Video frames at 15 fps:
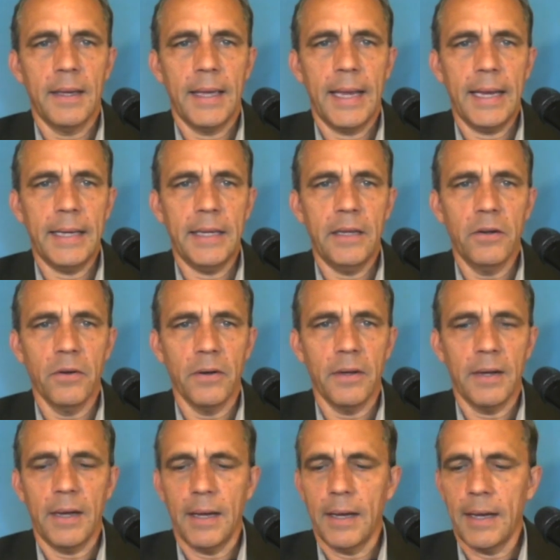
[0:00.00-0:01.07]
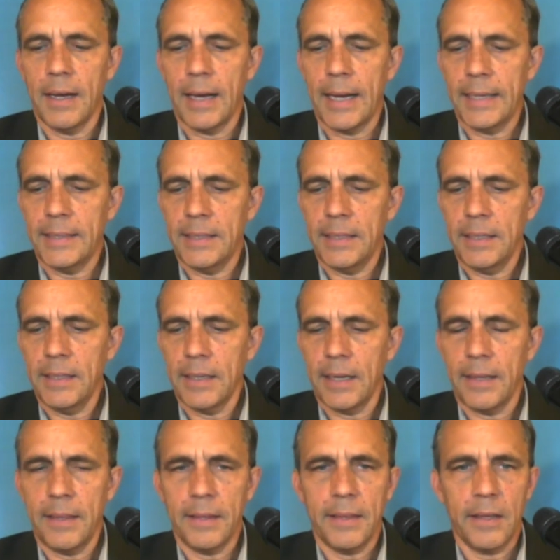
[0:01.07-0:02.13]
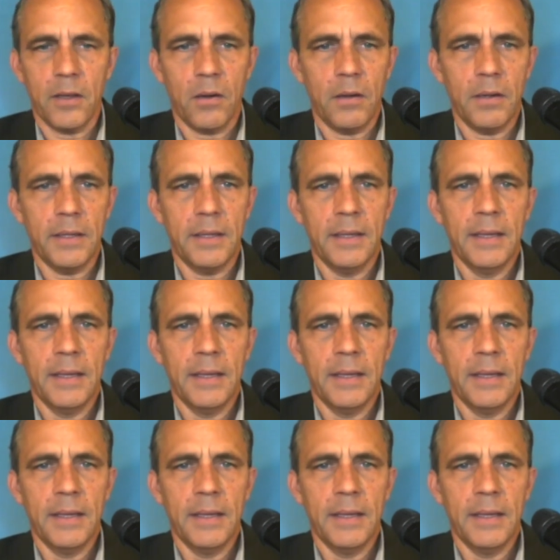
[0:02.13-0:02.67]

Haiti or Haiti, I think they call it,